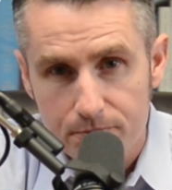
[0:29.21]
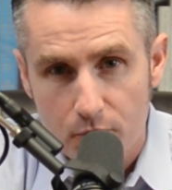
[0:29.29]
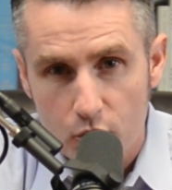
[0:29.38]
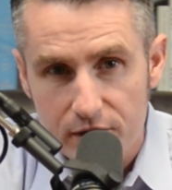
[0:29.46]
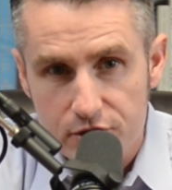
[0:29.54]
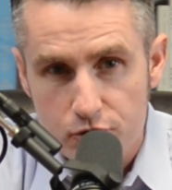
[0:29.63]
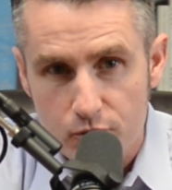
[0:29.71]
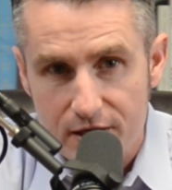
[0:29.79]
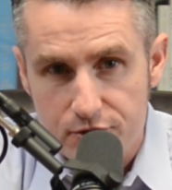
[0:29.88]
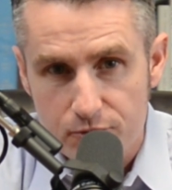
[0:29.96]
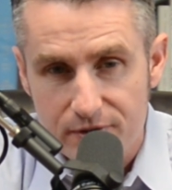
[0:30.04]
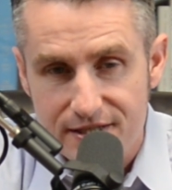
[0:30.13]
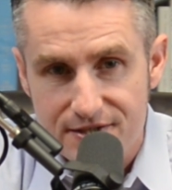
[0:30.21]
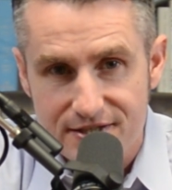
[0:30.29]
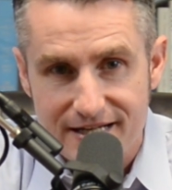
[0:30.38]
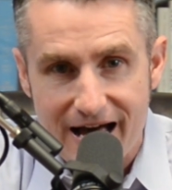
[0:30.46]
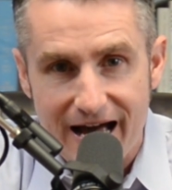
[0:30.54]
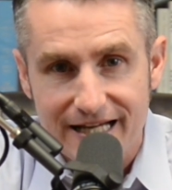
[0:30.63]
boring treasuries
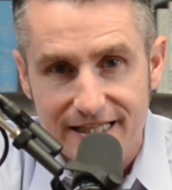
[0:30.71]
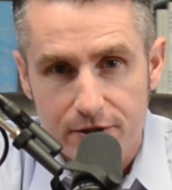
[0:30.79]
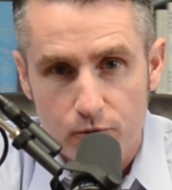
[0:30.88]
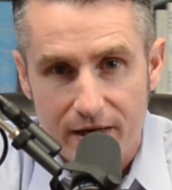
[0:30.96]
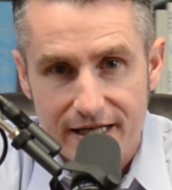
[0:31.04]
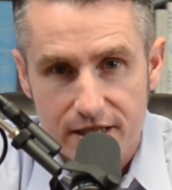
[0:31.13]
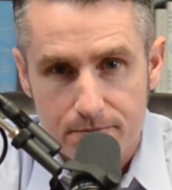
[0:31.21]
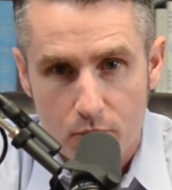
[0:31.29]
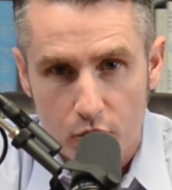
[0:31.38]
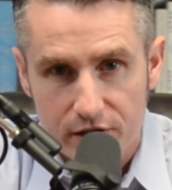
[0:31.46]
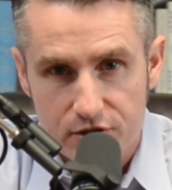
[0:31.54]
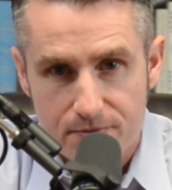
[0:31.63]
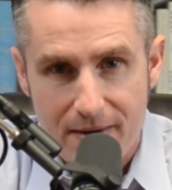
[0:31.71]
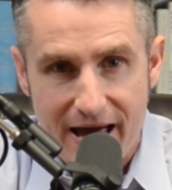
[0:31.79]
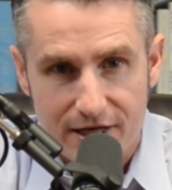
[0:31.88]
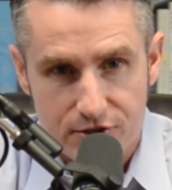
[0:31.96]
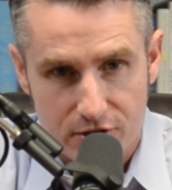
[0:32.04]
and highly rated mortgage-backed